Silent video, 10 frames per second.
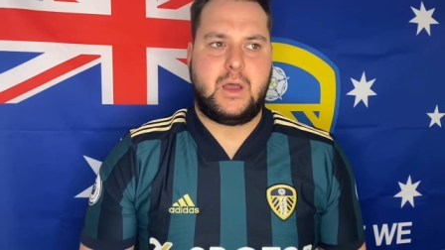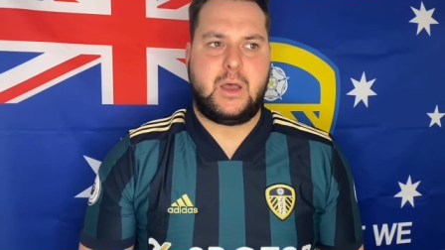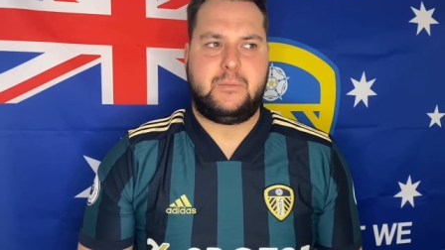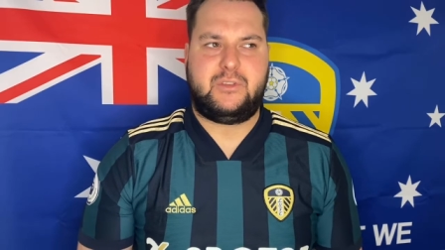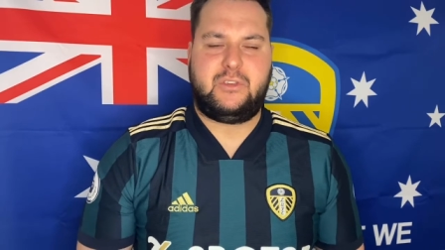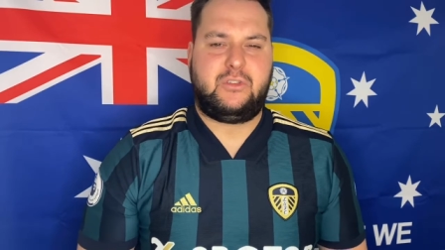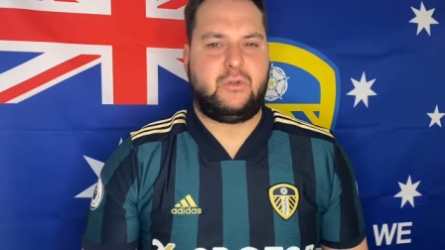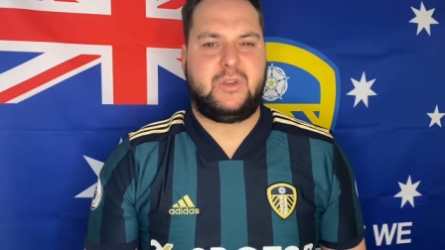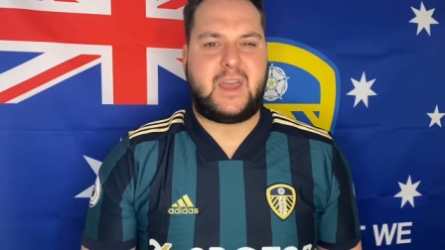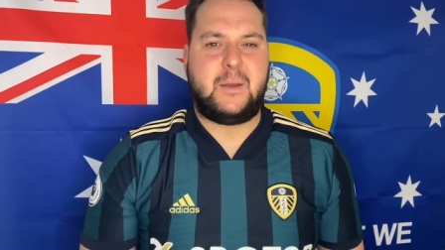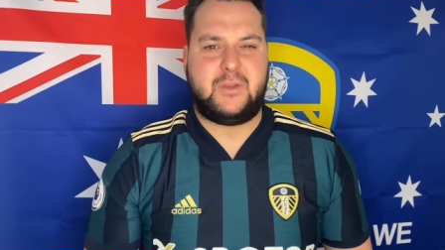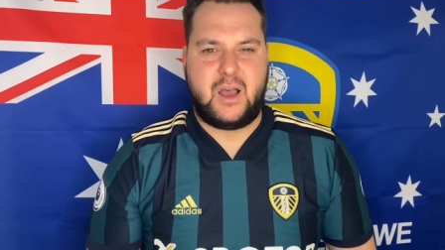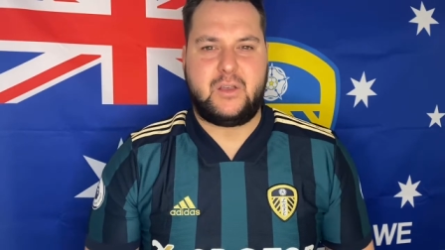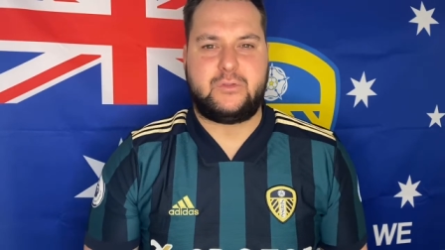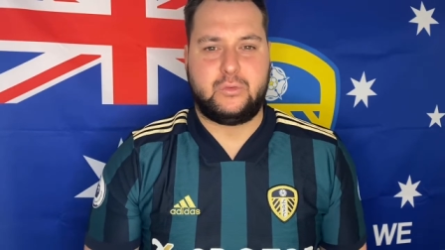this is a sort of game that
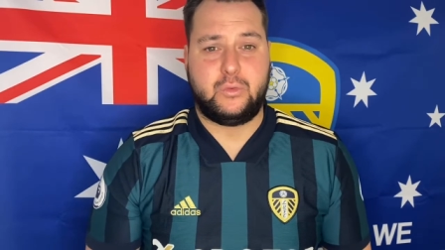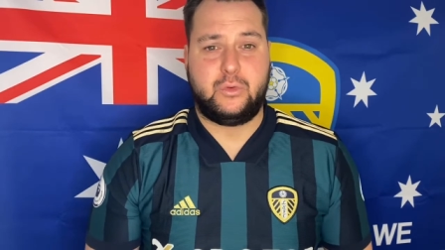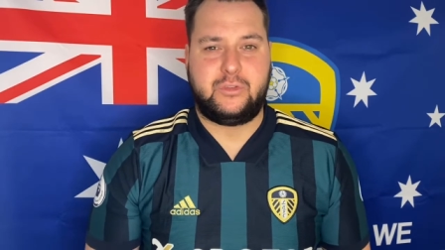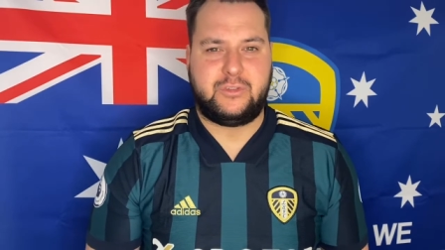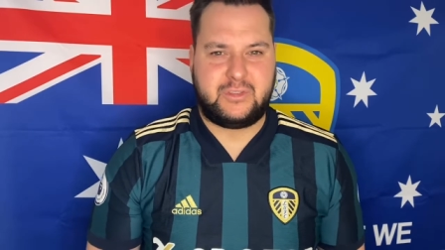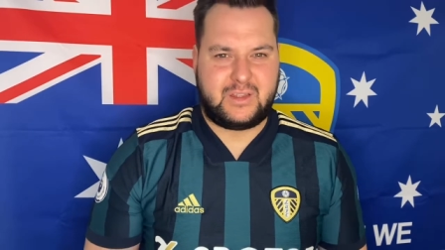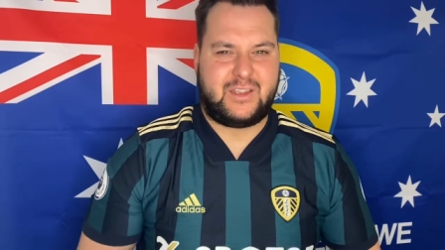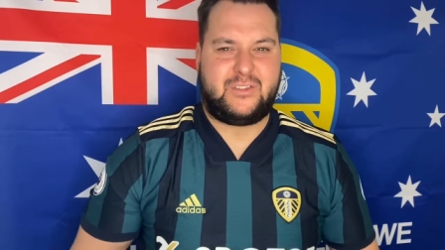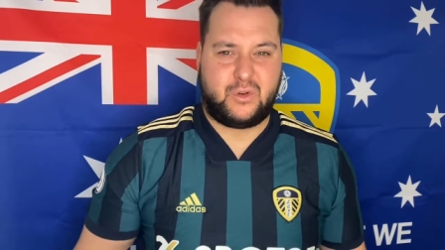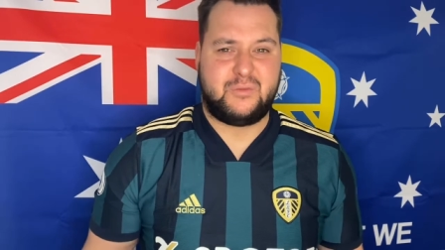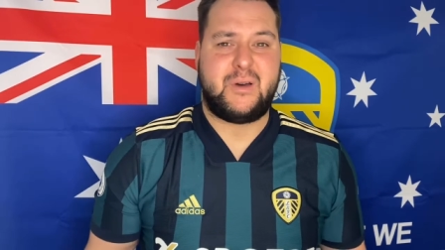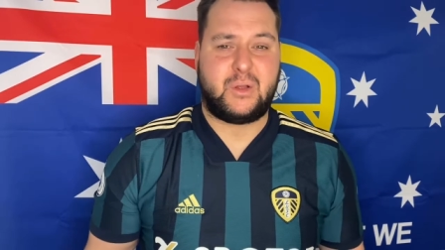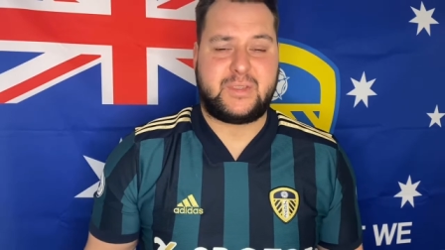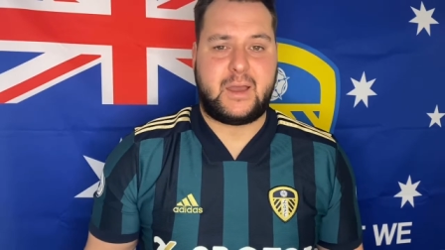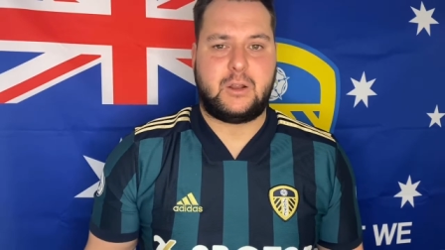Arsenal loses and then they sort of
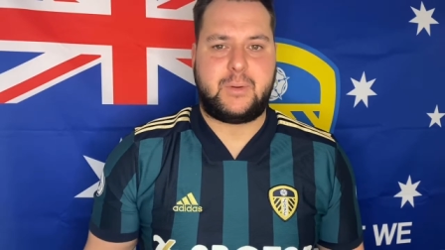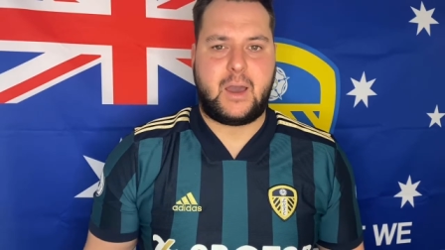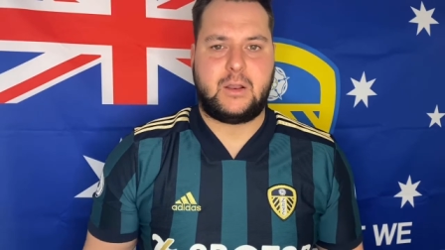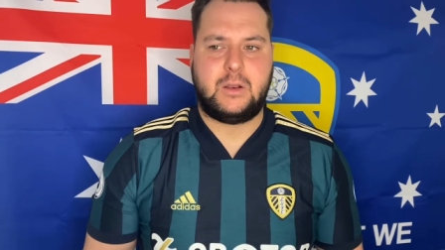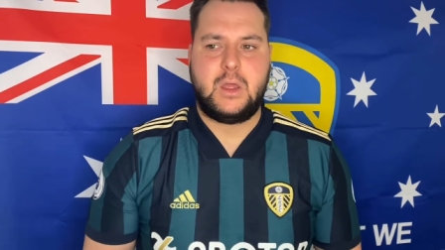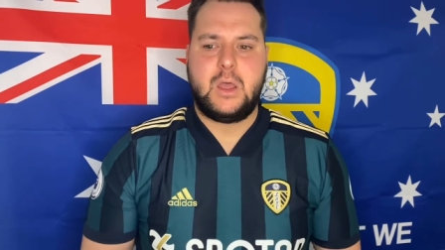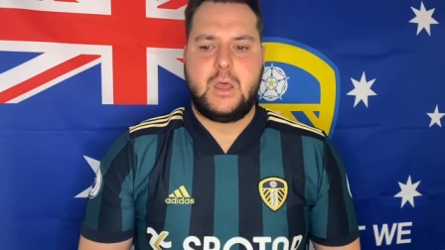melt down about it.